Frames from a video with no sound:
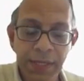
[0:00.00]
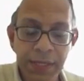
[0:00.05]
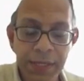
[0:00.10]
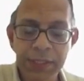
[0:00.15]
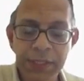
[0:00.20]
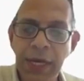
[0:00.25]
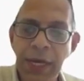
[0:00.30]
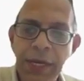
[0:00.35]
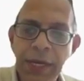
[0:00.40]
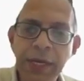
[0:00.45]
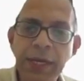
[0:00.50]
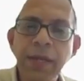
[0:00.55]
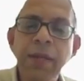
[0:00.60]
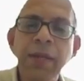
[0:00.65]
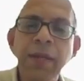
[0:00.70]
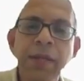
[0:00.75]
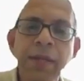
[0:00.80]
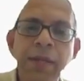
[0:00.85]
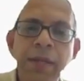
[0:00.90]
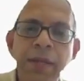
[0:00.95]
the
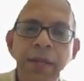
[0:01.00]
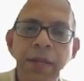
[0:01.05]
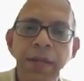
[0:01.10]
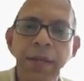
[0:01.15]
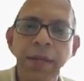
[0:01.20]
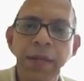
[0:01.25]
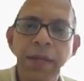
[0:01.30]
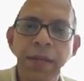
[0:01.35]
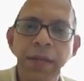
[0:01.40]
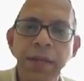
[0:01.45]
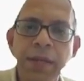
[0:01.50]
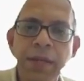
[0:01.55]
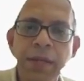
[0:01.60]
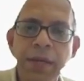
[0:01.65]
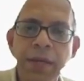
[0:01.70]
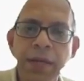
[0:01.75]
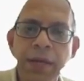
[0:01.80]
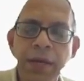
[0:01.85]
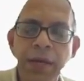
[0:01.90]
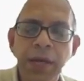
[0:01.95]
channel,
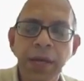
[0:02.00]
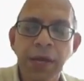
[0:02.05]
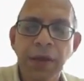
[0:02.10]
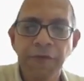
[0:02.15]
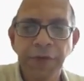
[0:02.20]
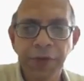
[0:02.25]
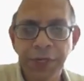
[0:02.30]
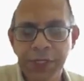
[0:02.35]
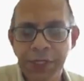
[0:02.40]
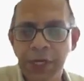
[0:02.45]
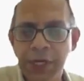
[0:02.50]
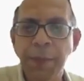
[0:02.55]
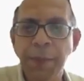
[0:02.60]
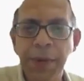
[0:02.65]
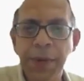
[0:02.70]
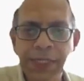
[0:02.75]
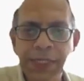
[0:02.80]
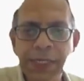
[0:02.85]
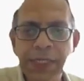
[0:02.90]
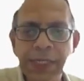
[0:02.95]
which
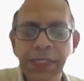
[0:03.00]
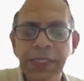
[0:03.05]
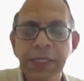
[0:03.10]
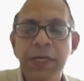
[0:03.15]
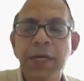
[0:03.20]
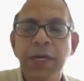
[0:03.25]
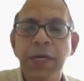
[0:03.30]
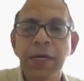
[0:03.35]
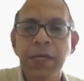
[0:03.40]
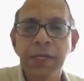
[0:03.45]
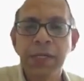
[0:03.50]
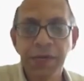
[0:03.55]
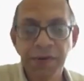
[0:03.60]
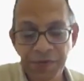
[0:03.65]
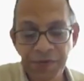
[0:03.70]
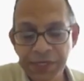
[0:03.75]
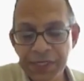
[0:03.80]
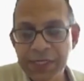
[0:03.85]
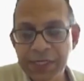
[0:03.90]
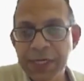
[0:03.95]
represents the
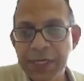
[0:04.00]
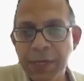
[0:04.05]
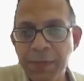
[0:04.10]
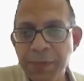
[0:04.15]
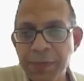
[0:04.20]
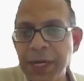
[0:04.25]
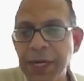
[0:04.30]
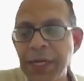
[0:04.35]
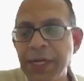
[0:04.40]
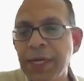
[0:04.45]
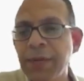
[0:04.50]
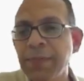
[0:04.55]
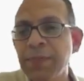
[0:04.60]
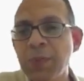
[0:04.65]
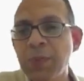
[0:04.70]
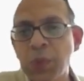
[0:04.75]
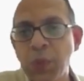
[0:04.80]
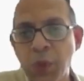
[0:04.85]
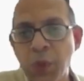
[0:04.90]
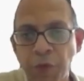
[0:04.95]
physical
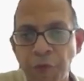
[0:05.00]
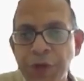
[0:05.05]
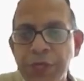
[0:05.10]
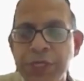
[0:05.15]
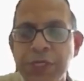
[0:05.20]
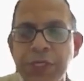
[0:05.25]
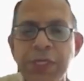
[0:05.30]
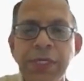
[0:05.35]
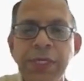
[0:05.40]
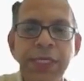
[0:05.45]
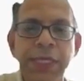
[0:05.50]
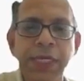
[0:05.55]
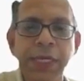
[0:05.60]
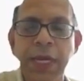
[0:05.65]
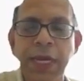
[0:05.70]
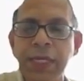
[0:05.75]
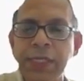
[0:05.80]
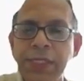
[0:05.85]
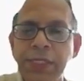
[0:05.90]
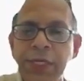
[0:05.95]
medium through which the
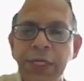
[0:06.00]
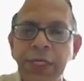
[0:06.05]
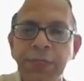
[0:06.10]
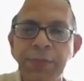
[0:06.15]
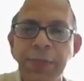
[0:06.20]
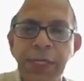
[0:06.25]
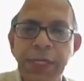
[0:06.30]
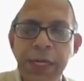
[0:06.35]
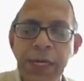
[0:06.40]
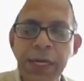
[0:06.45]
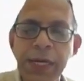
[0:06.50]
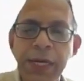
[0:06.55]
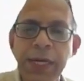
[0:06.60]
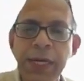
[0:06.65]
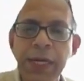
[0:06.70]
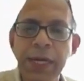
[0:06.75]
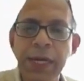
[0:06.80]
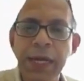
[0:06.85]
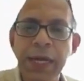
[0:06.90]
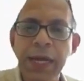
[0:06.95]
signal is transmitted,
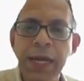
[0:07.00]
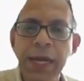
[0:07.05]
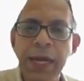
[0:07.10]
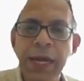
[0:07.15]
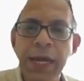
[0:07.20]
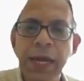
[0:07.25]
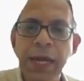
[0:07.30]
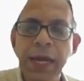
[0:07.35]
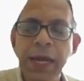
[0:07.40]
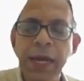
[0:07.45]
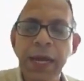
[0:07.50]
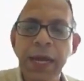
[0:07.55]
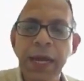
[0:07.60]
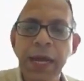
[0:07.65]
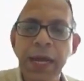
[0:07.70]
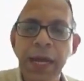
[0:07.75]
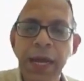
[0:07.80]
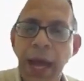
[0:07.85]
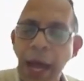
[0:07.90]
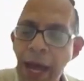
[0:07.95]

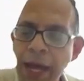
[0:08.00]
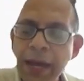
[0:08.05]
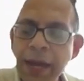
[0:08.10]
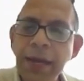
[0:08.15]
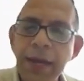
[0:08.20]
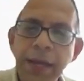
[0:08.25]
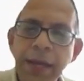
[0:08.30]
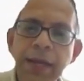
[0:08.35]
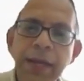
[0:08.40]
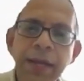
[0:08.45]
and